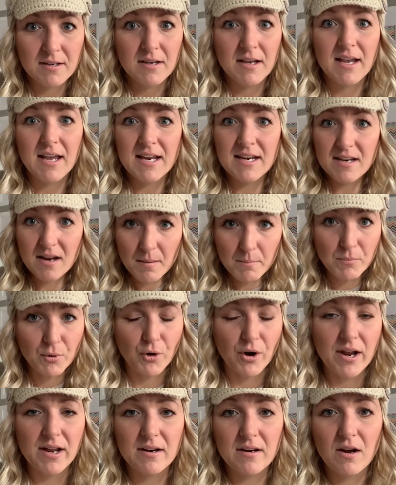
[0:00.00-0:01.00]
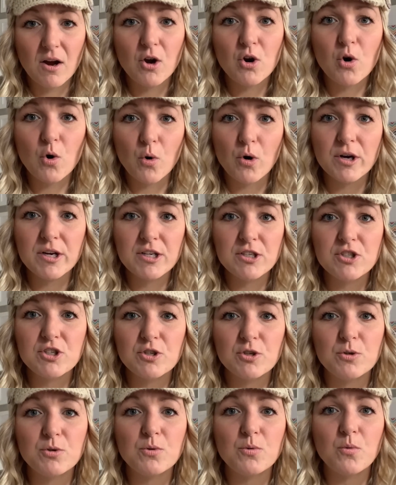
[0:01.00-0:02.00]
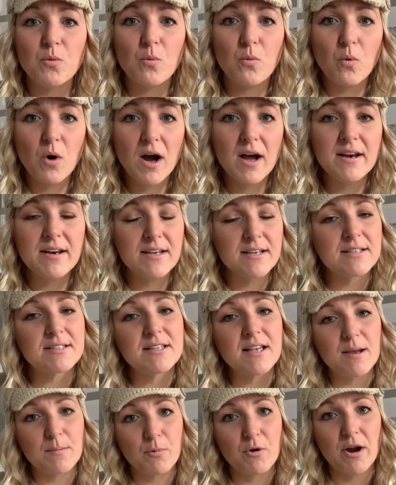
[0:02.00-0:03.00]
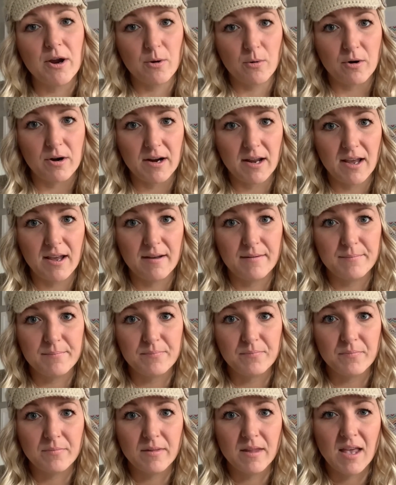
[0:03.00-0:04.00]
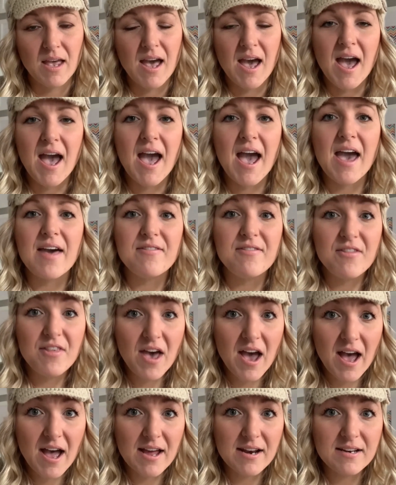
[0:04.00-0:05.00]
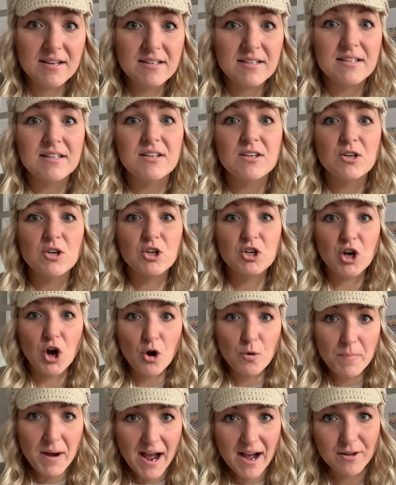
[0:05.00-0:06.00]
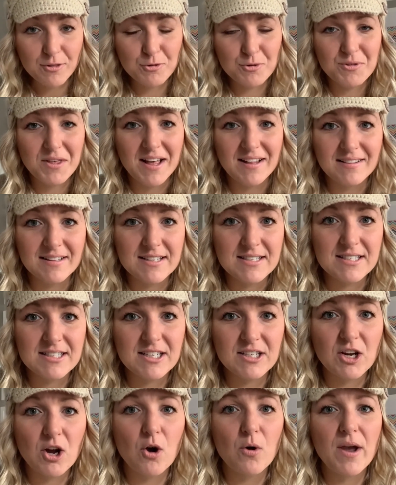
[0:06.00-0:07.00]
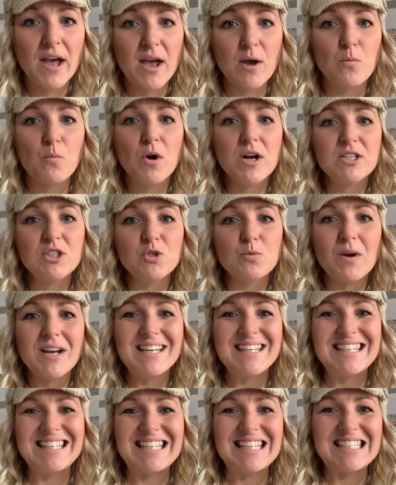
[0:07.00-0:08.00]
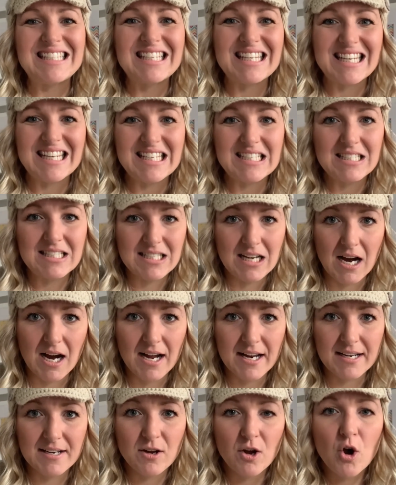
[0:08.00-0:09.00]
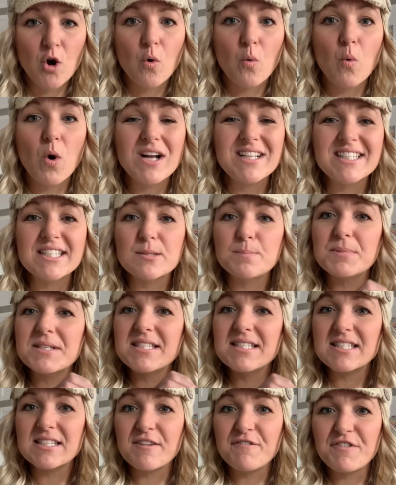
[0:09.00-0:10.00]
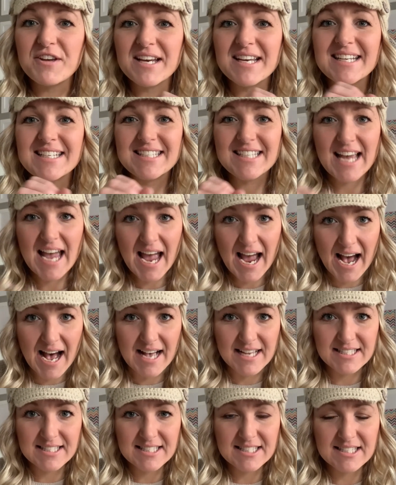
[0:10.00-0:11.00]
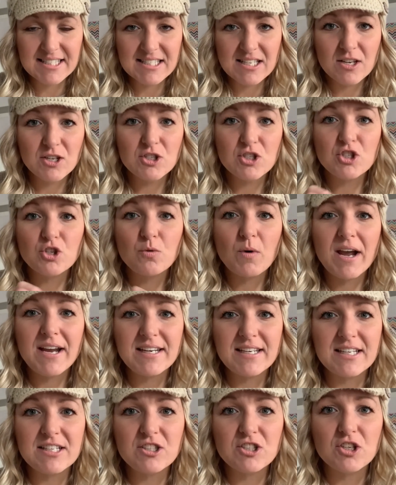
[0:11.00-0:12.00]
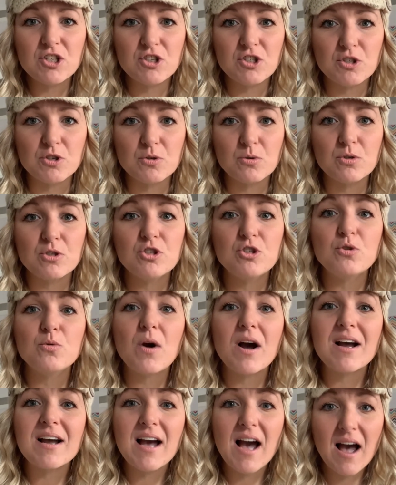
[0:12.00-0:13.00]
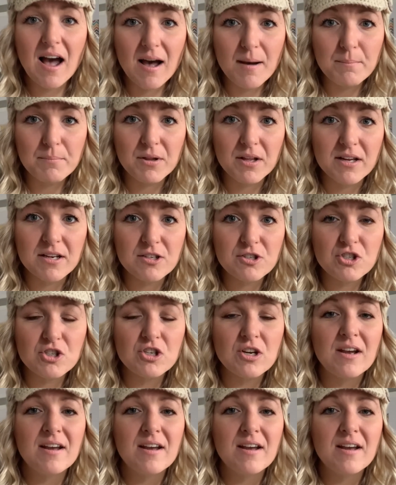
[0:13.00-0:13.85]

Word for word: and number it according to what is a priority. And then go back through that list and go, okay, what do I need to get done? What specific tasks do I need to do to accomplish